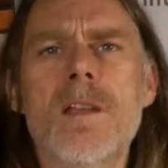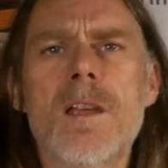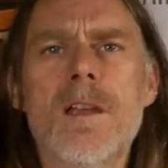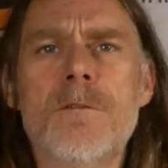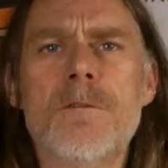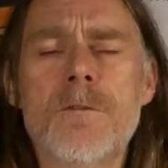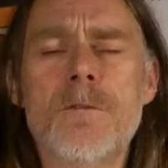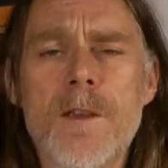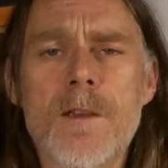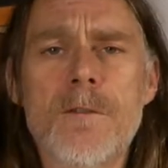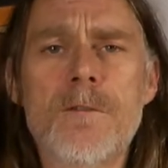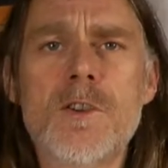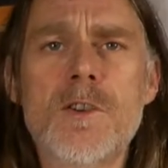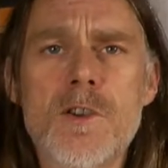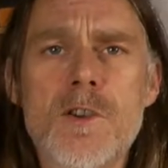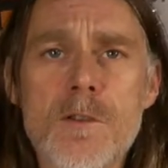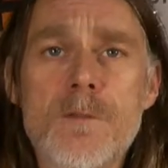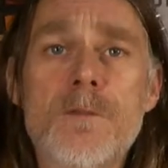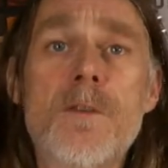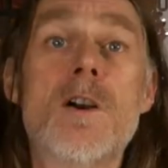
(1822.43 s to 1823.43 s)
If you
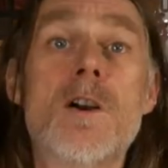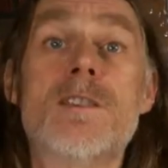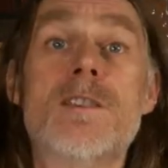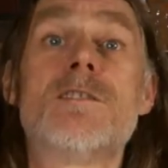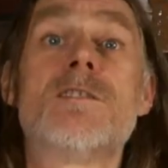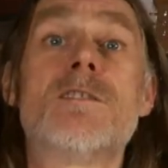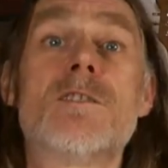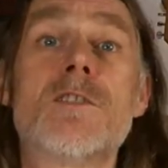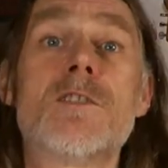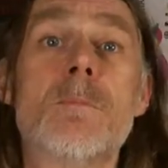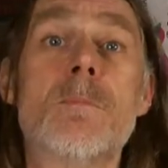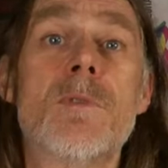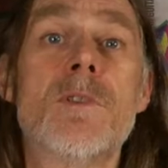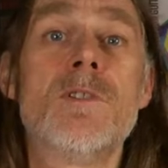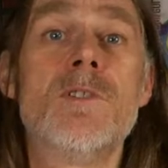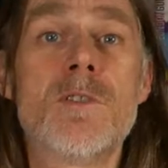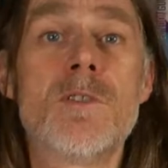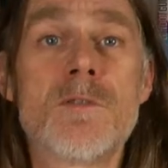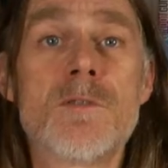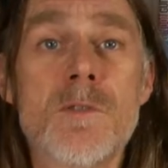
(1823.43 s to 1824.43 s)
do find
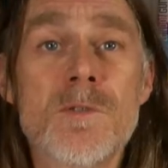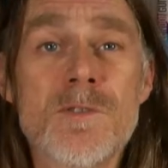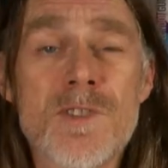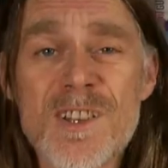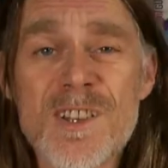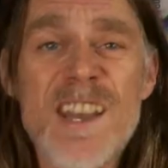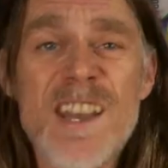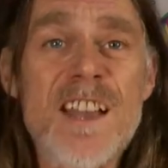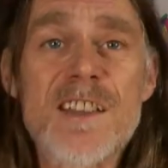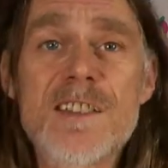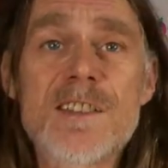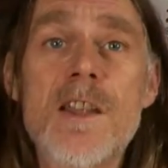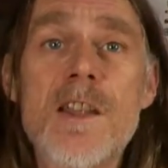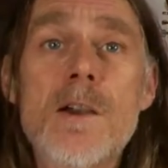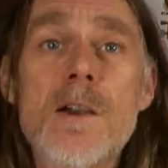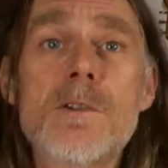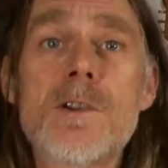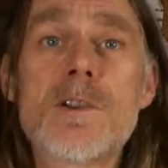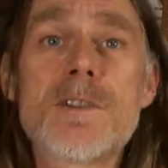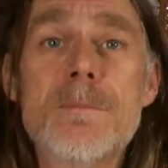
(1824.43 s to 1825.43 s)
something useful, just let us
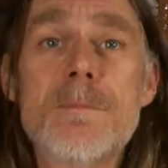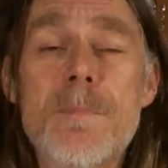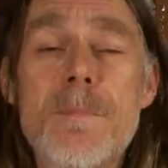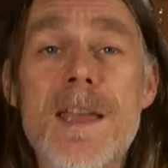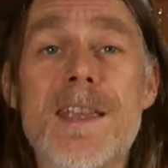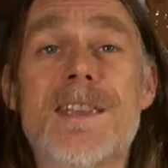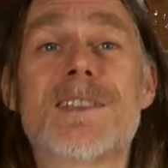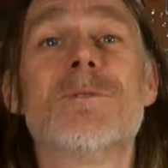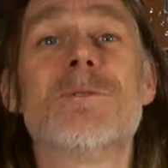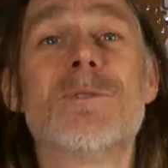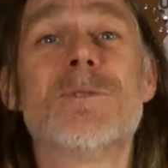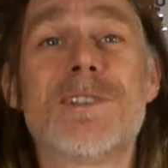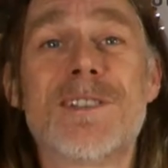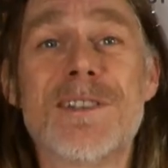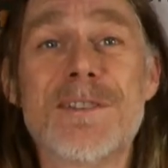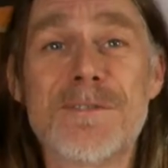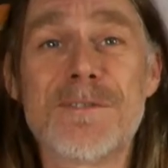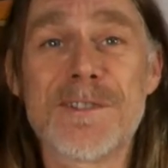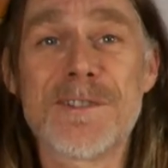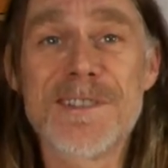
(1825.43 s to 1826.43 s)
know, because it makes all the
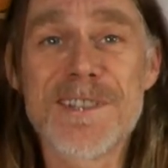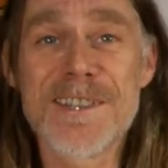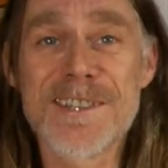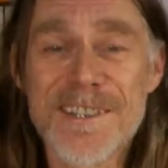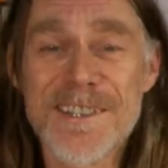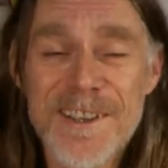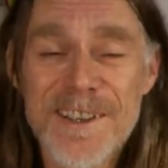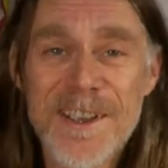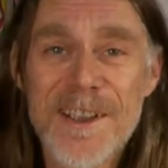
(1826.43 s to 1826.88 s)
difference.